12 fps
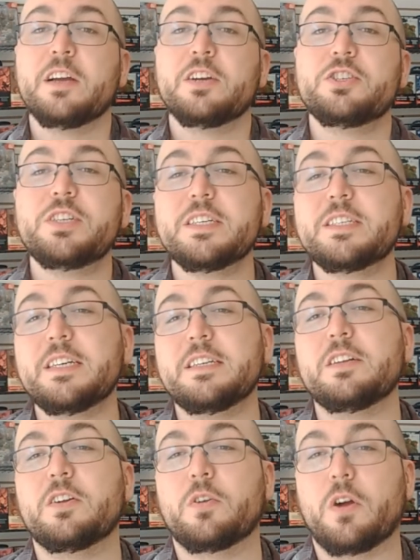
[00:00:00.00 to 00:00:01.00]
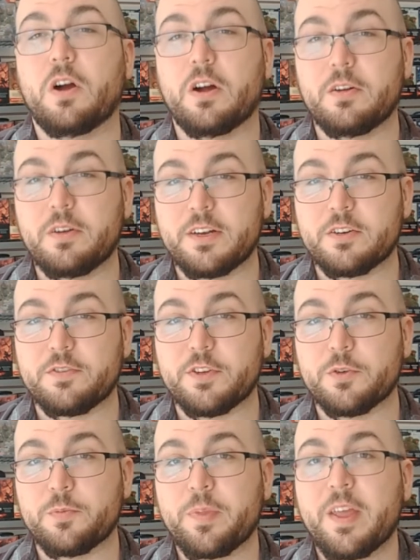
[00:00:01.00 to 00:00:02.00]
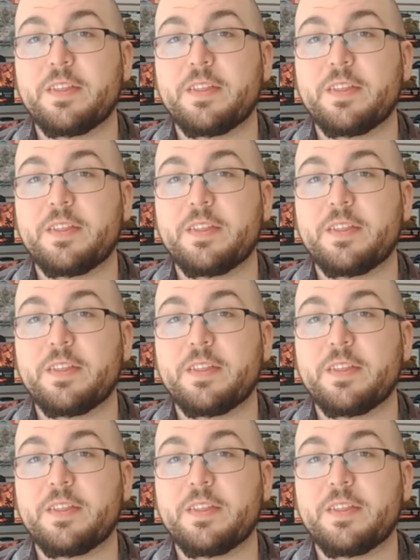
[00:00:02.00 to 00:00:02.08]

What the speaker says: She said in her interview